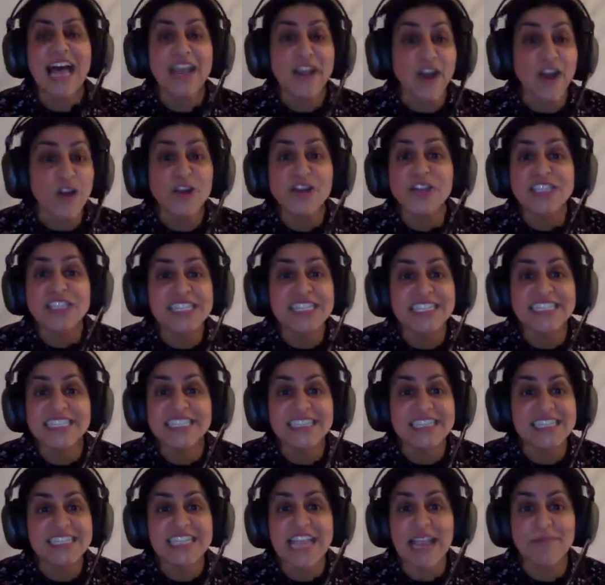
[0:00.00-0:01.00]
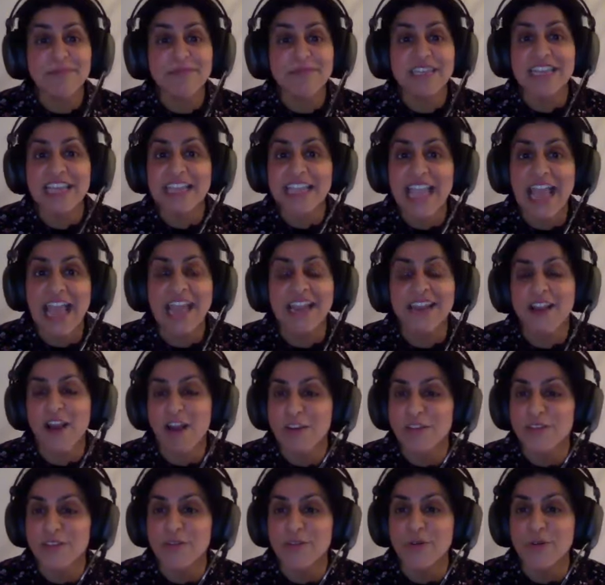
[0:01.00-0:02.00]
And I honestly did the same thing again.
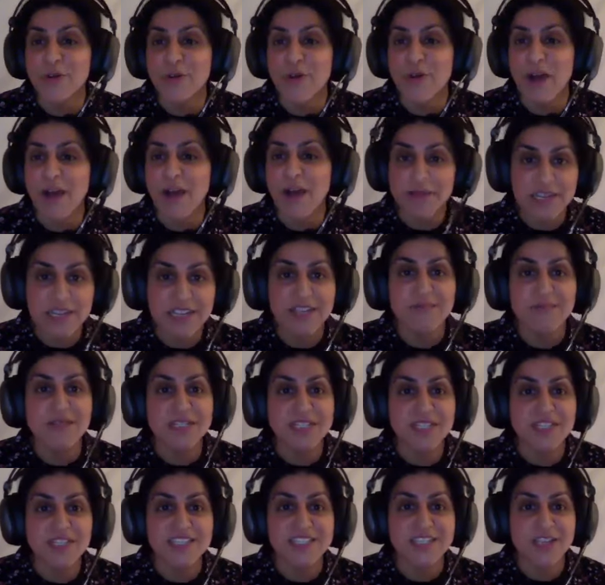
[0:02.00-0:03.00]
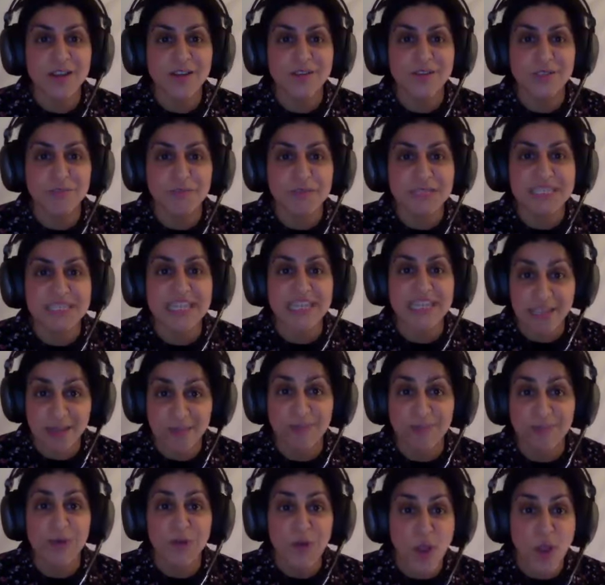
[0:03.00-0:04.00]
I thought, I'm going to commit to this 100% and
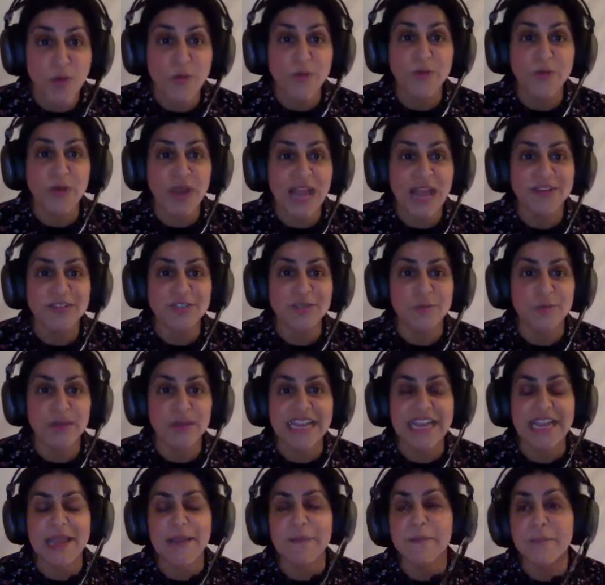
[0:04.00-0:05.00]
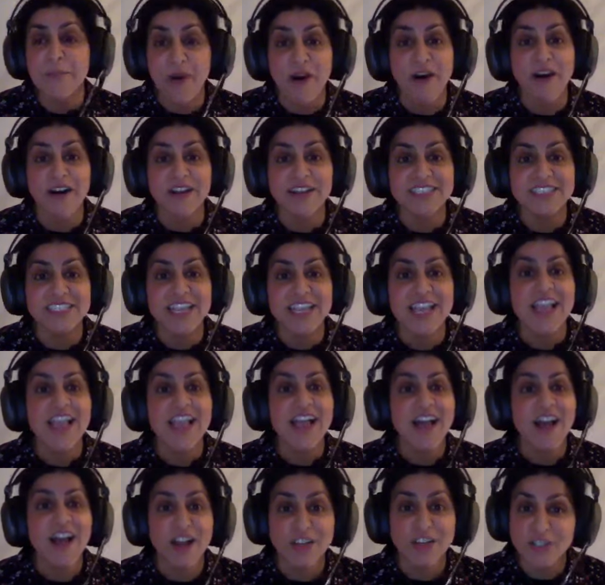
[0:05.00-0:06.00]
I'm going to go all out to win it. But
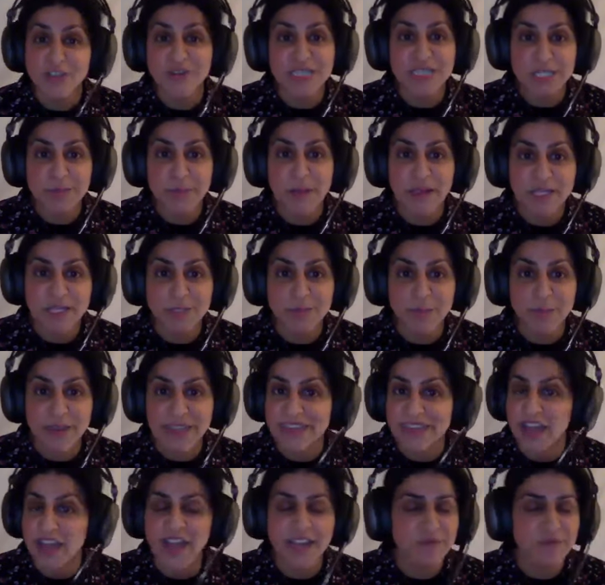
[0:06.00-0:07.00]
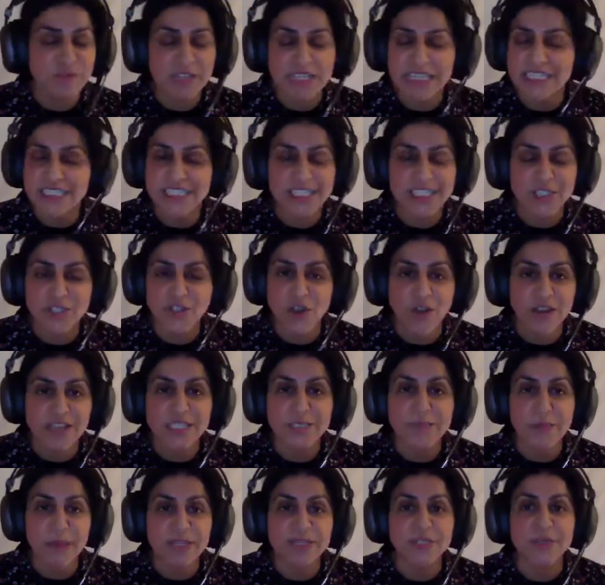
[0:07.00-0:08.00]
I don't expect to win. I really did not
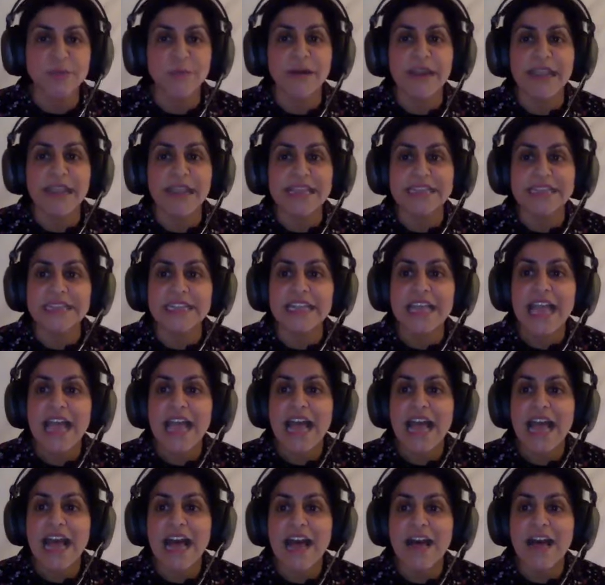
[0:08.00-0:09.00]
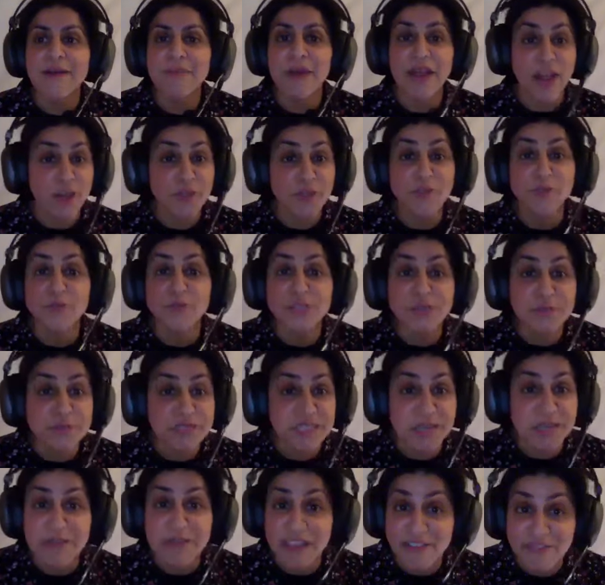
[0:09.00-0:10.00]
expect to win. Um, and I thought it
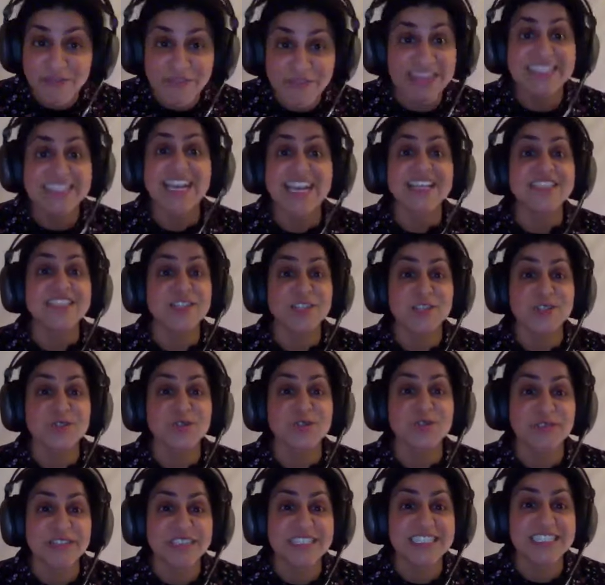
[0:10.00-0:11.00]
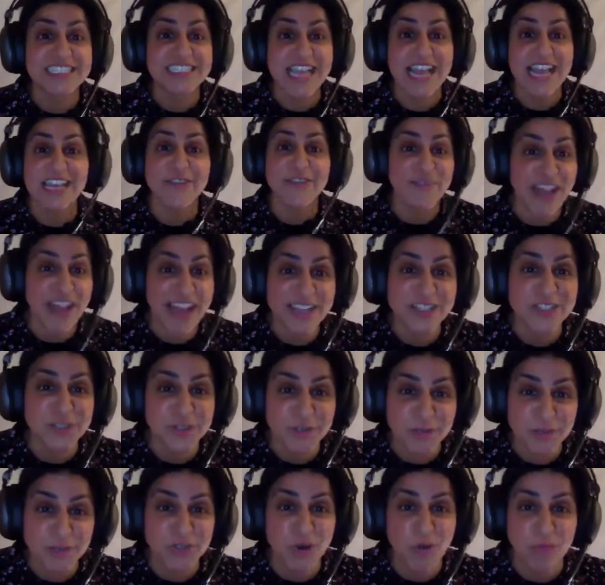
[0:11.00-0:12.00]
was going to be a fantastic story to tell if I had to
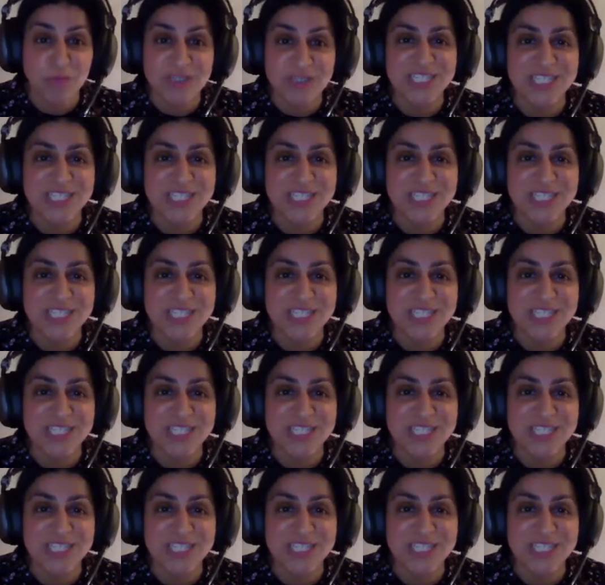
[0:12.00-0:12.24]
do a job